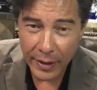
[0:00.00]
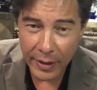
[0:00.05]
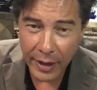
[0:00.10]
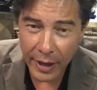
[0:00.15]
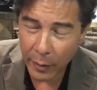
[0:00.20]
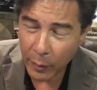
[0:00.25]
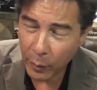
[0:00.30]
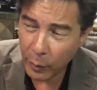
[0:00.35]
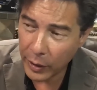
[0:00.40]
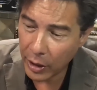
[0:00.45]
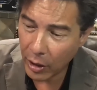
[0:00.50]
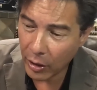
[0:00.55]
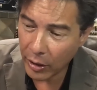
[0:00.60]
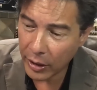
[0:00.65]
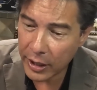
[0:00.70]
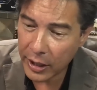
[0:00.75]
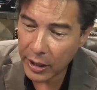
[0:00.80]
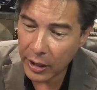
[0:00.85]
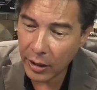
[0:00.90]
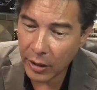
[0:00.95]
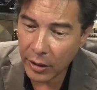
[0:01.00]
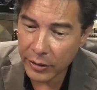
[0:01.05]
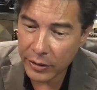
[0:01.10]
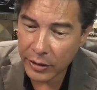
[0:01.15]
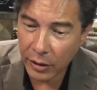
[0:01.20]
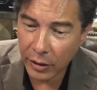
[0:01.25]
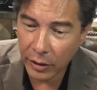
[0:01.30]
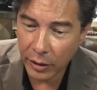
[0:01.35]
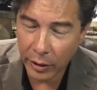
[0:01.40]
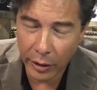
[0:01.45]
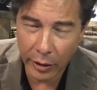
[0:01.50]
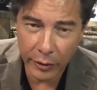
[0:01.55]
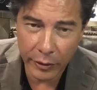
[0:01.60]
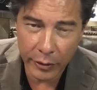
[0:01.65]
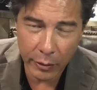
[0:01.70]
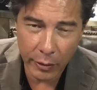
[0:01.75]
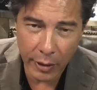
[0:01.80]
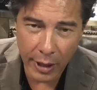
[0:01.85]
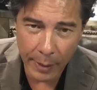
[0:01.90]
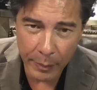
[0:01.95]
that we are here to learn
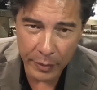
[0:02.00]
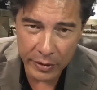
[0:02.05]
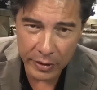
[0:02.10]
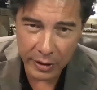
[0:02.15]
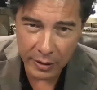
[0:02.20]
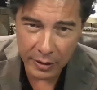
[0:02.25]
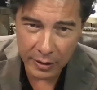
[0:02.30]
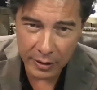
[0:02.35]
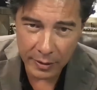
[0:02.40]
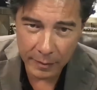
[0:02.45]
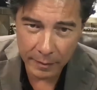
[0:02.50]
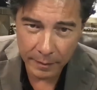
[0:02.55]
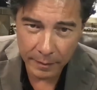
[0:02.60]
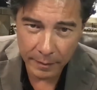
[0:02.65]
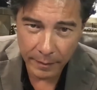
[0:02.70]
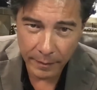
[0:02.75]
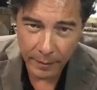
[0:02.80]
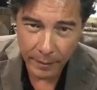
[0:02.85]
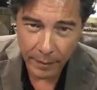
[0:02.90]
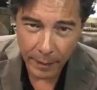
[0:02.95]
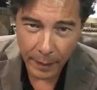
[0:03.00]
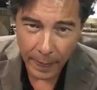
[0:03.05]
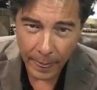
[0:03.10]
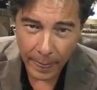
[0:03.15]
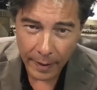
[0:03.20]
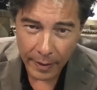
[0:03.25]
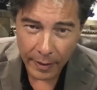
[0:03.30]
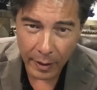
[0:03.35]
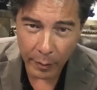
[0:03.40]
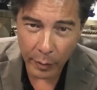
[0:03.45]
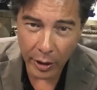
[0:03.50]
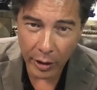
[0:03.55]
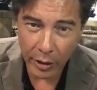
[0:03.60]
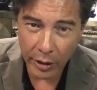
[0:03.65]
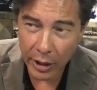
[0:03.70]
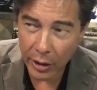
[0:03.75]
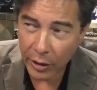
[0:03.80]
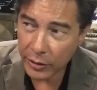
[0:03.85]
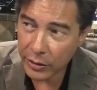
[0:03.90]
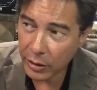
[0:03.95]
through opposites, that we are
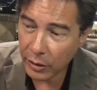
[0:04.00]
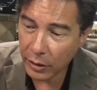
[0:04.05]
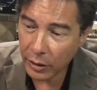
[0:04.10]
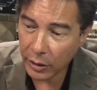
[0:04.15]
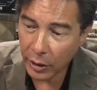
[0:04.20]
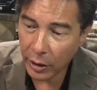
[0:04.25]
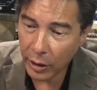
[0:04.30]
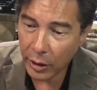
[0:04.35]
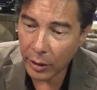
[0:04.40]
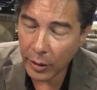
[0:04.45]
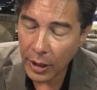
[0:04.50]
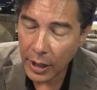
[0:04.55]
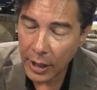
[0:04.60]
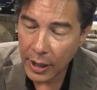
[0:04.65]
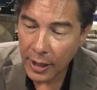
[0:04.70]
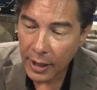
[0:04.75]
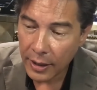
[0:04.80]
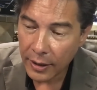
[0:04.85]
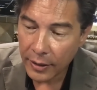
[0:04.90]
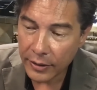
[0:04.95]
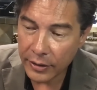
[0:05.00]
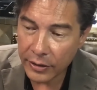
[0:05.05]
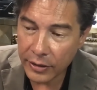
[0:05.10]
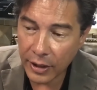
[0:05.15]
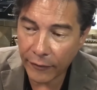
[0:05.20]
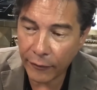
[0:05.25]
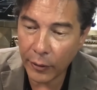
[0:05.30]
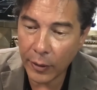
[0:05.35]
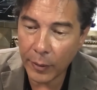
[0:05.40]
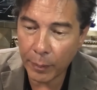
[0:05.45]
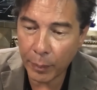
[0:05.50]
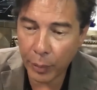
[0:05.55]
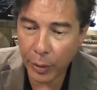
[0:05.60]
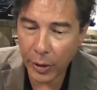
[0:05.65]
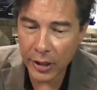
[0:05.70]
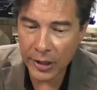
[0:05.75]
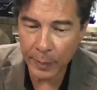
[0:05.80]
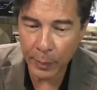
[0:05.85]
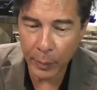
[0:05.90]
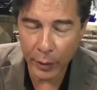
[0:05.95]
here to learn different
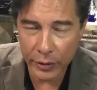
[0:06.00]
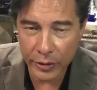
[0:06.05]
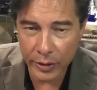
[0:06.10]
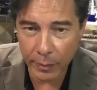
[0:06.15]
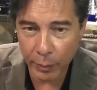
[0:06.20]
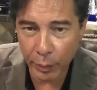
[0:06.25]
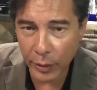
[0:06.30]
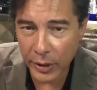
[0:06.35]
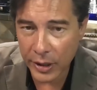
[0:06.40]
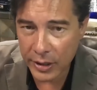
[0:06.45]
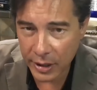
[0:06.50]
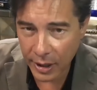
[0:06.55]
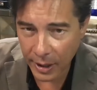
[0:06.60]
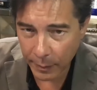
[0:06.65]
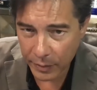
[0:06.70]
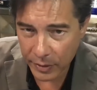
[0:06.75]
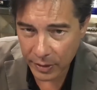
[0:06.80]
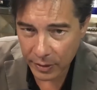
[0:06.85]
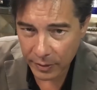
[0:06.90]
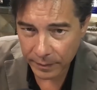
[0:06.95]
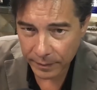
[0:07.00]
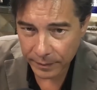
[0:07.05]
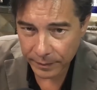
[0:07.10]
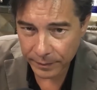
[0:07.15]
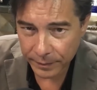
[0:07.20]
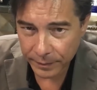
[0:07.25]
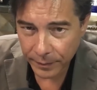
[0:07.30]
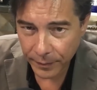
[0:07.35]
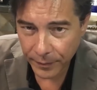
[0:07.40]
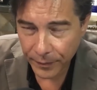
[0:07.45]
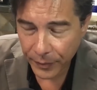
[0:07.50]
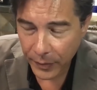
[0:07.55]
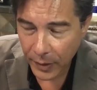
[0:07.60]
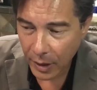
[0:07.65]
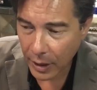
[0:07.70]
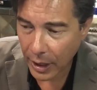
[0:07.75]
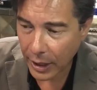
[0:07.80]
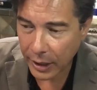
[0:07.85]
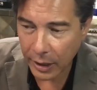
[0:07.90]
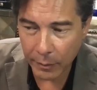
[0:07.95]
principles and precepts,
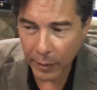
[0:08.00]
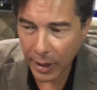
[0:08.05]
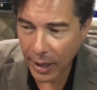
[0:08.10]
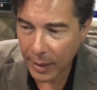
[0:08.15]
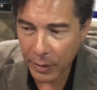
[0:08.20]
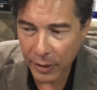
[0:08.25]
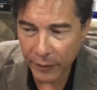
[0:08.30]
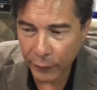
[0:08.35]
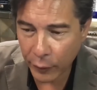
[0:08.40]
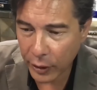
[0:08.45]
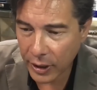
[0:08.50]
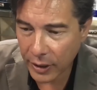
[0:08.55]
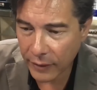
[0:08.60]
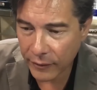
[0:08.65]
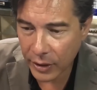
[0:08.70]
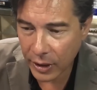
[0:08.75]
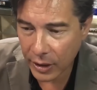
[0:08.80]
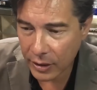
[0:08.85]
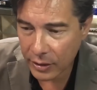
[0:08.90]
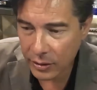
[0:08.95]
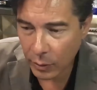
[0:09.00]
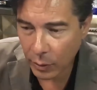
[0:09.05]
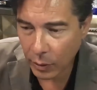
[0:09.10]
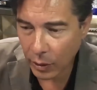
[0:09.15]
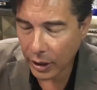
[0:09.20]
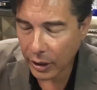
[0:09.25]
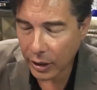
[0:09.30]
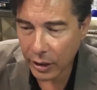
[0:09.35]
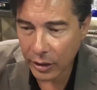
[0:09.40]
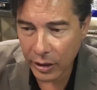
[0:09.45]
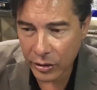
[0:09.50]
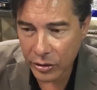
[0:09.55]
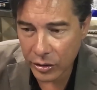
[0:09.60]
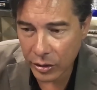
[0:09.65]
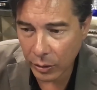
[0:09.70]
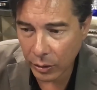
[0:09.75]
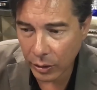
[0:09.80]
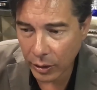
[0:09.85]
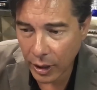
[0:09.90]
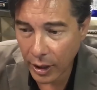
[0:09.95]
like it might be forgiveness or
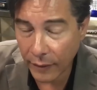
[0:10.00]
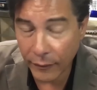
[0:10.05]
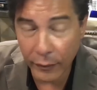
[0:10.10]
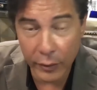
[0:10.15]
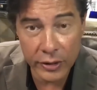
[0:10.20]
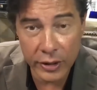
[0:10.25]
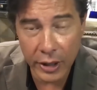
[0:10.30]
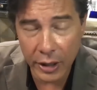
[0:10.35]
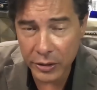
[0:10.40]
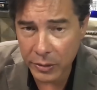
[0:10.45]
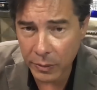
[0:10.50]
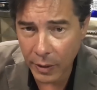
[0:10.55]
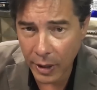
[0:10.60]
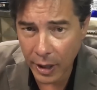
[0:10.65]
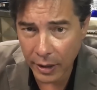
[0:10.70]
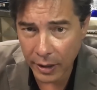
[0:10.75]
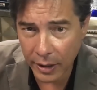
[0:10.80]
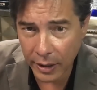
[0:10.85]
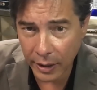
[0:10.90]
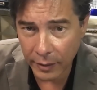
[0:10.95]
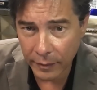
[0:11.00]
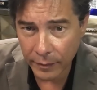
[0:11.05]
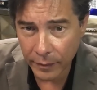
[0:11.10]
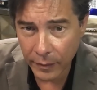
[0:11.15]
unconditional love or sexuality.